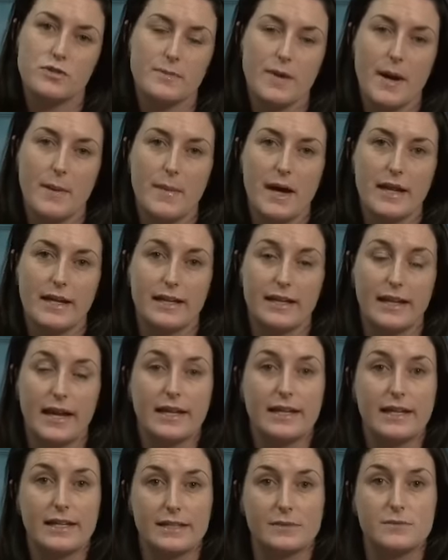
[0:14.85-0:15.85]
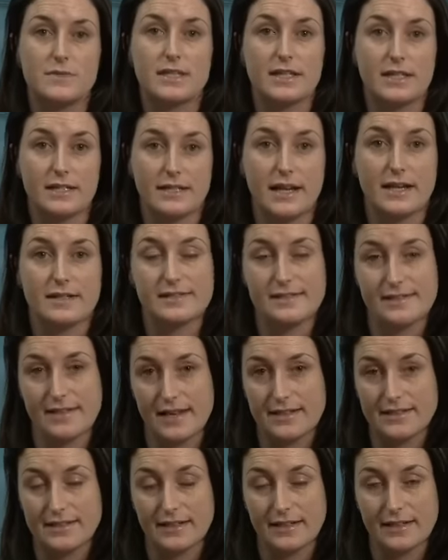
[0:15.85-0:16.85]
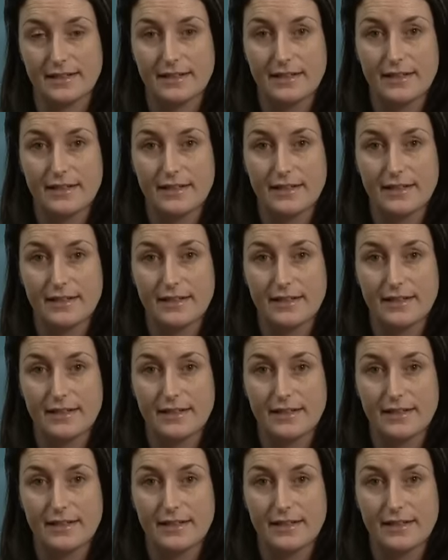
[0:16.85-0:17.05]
about money and get them to get an understanding?